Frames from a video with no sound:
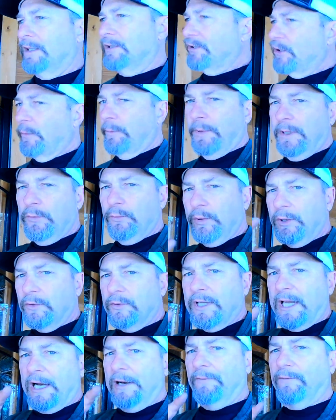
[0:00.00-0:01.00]
So be real
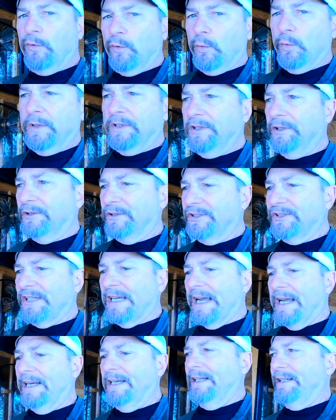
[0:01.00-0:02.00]
careful when you're
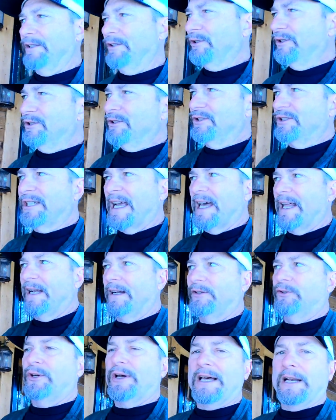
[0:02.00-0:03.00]
sanding. You just kind
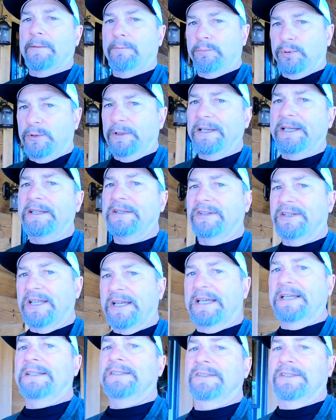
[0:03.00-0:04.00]
of try to blend
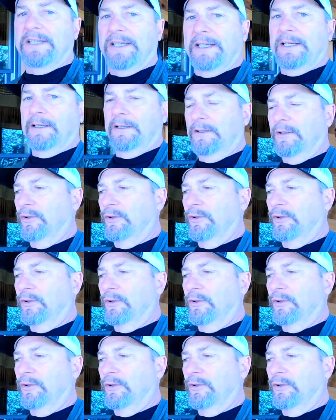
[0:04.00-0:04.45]
things in a